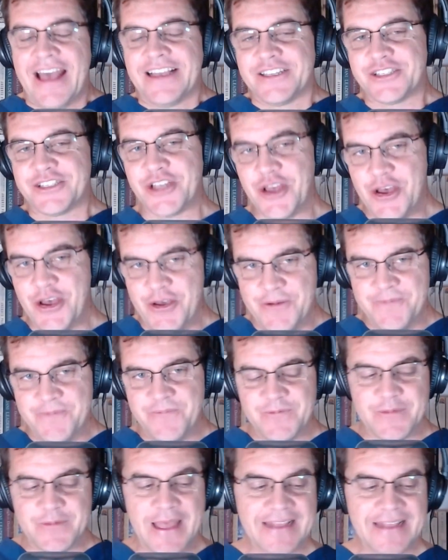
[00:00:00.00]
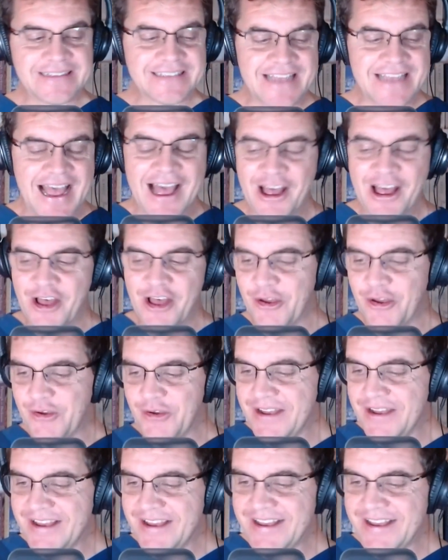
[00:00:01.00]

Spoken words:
So that's our